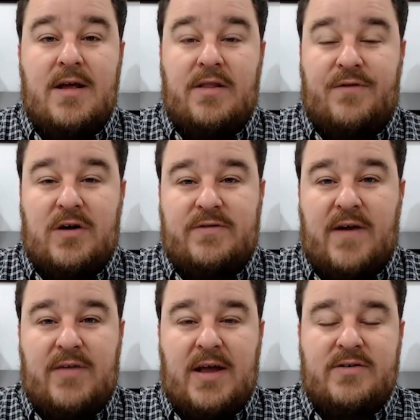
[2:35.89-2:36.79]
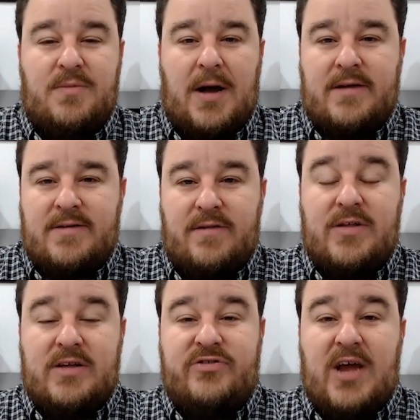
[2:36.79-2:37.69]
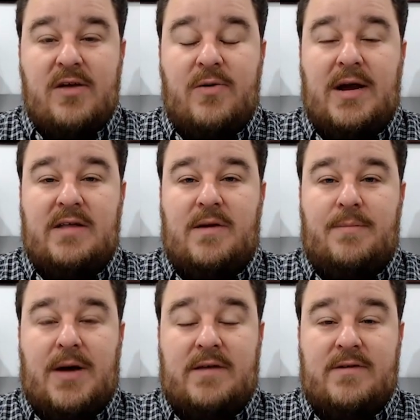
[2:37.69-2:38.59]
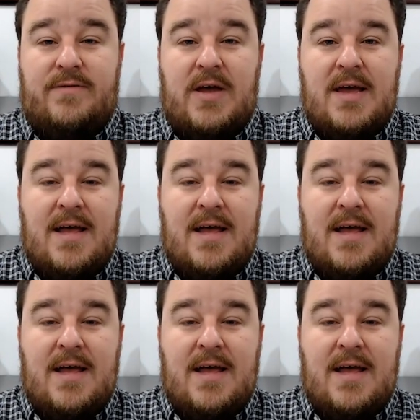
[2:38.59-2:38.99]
the first 5 days are positive, then January ends up positive.